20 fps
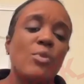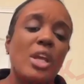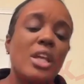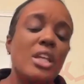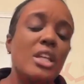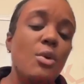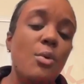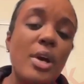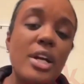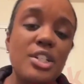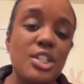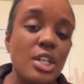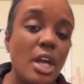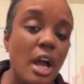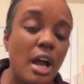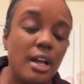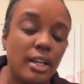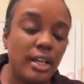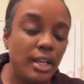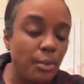Anyways,
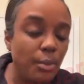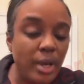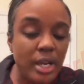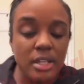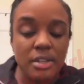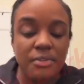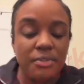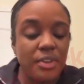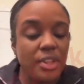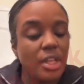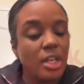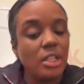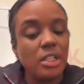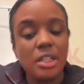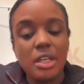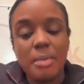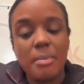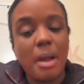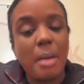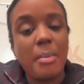y'all, get ready for the
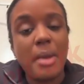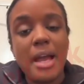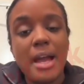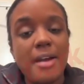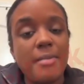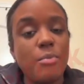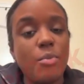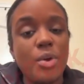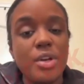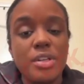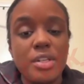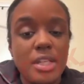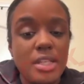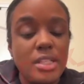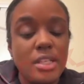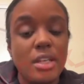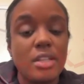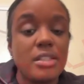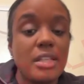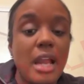clip. I'm going to have more
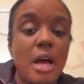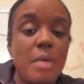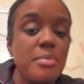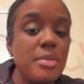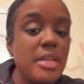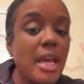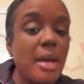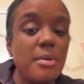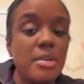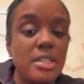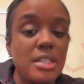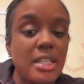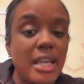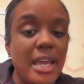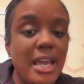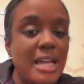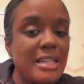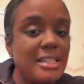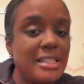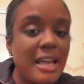details that I'll be able to say.
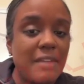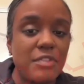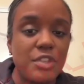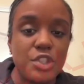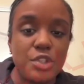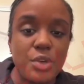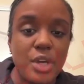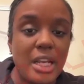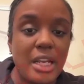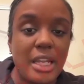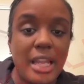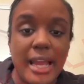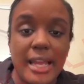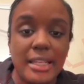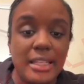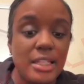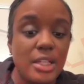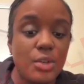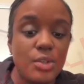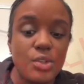I just have to tread
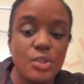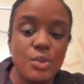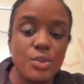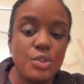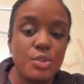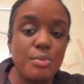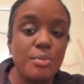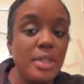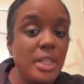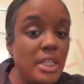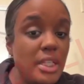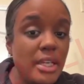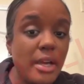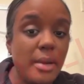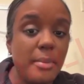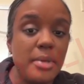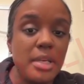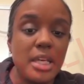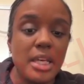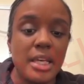lightly on social media
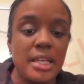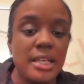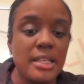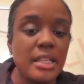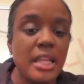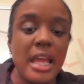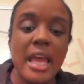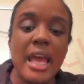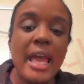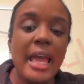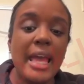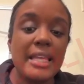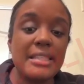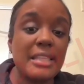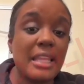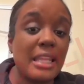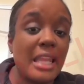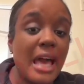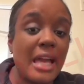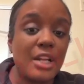because
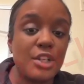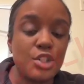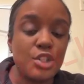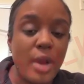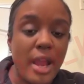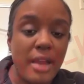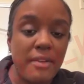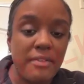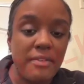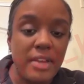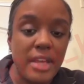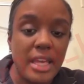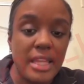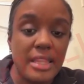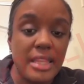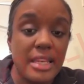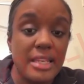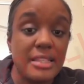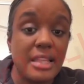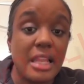it's a lot of traffic and
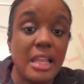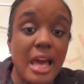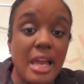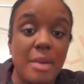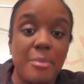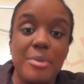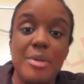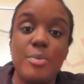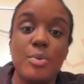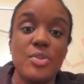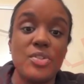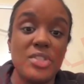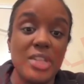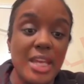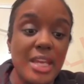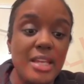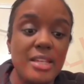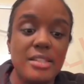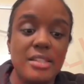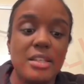then it's a lot of people
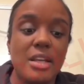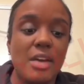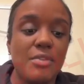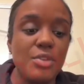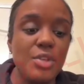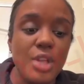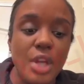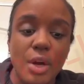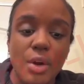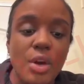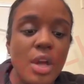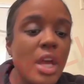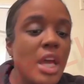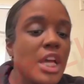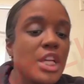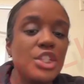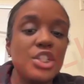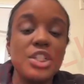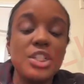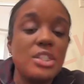saying stuff. You know,
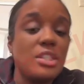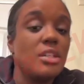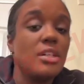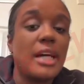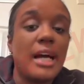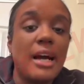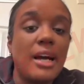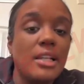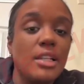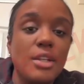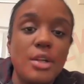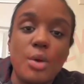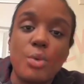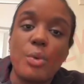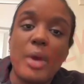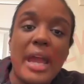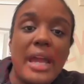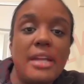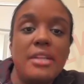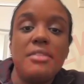she still got her little
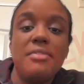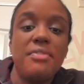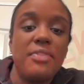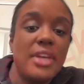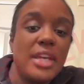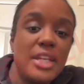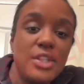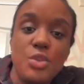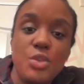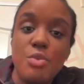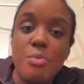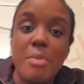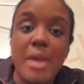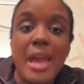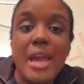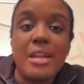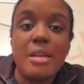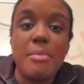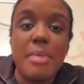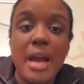raggedy fans who
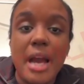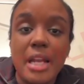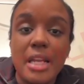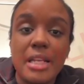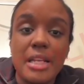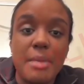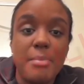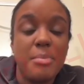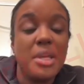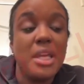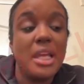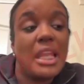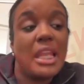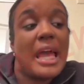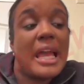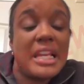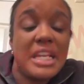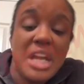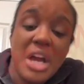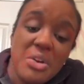mad about it and being
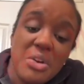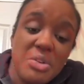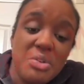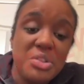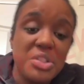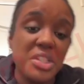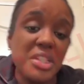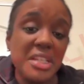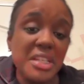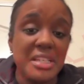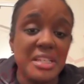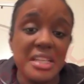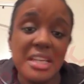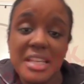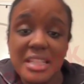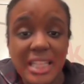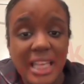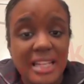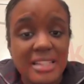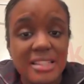like, no, you shouldn't have
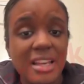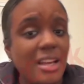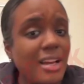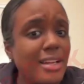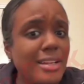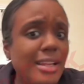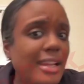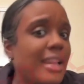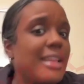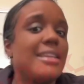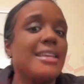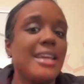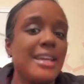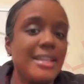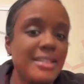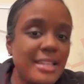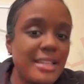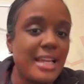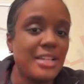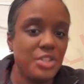did that to her. Da-da.
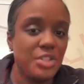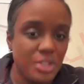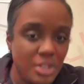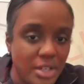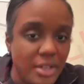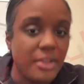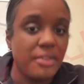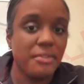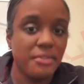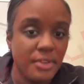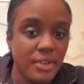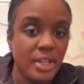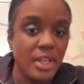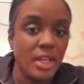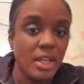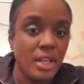Yes, I should have.